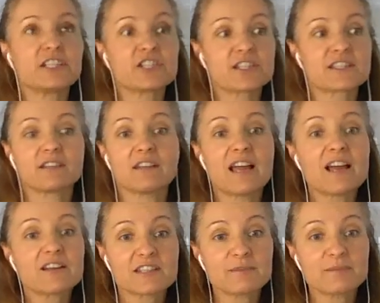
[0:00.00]
just
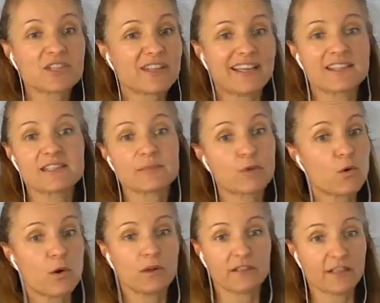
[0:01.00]
allows them to get some
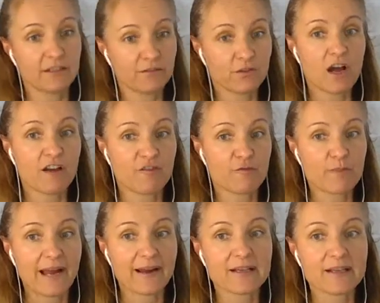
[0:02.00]
quality of life back.